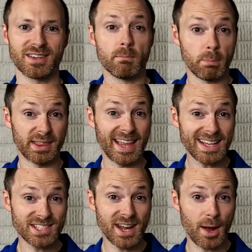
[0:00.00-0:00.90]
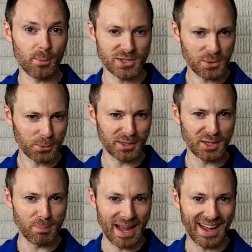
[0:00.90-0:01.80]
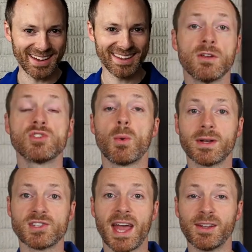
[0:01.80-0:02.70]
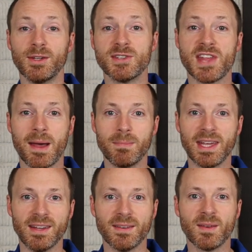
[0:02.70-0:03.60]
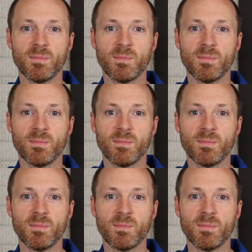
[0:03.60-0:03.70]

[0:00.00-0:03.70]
But that's not what's holding you back. So what exactly does that mean?